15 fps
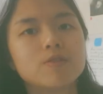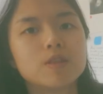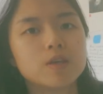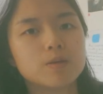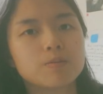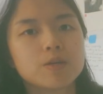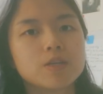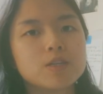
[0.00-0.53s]

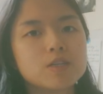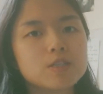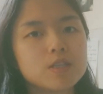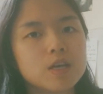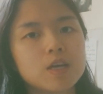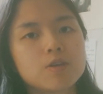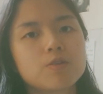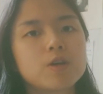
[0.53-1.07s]
the image
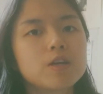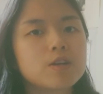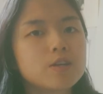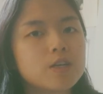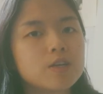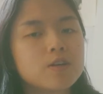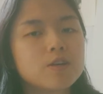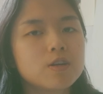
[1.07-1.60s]
that I create on
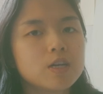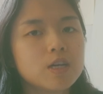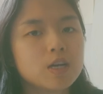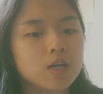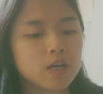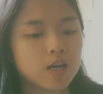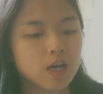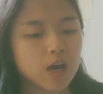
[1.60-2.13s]
here
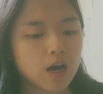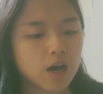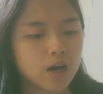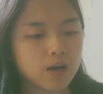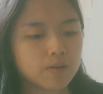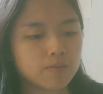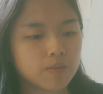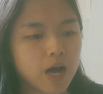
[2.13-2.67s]

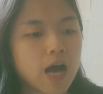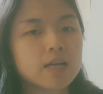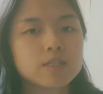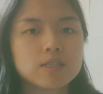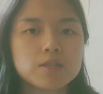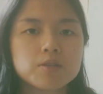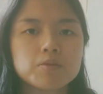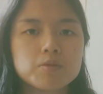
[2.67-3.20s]

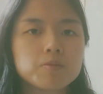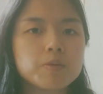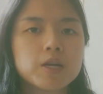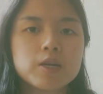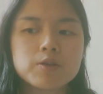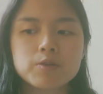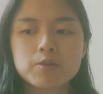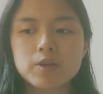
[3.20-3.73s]
has to do with my
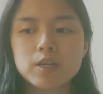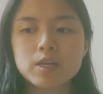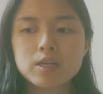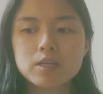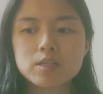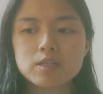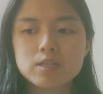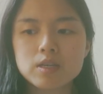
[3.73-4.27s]
inner
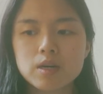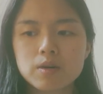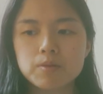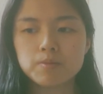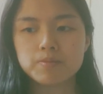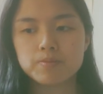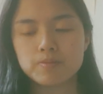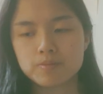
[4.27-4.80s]
critic.
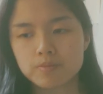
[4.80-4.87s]
So